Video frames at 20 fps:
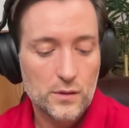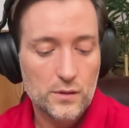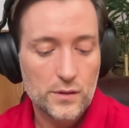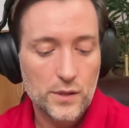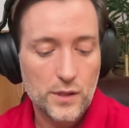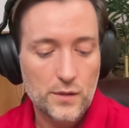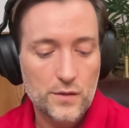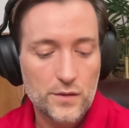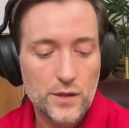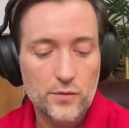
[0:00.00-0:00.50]

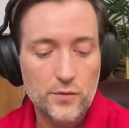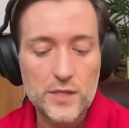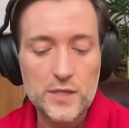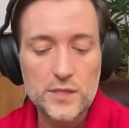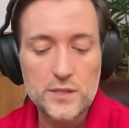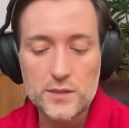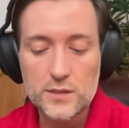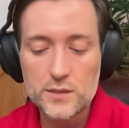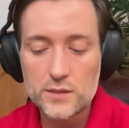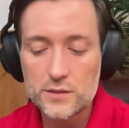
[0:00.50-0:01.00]
There
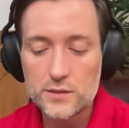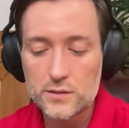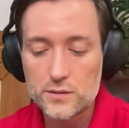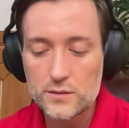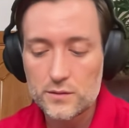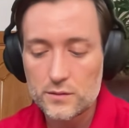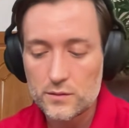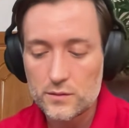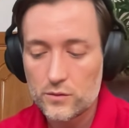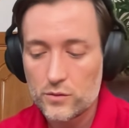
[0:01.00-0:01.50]

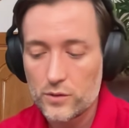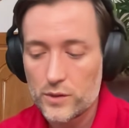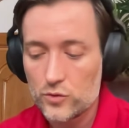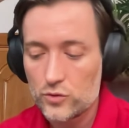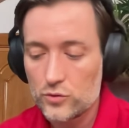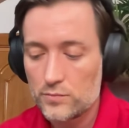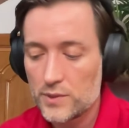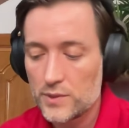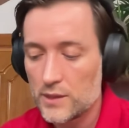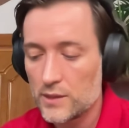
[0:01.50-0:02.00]
isn't going
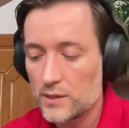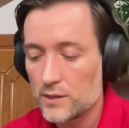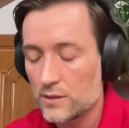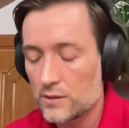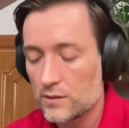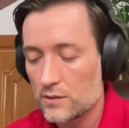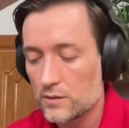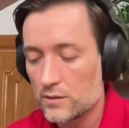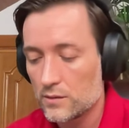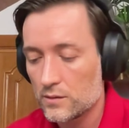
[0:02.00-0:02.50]
to be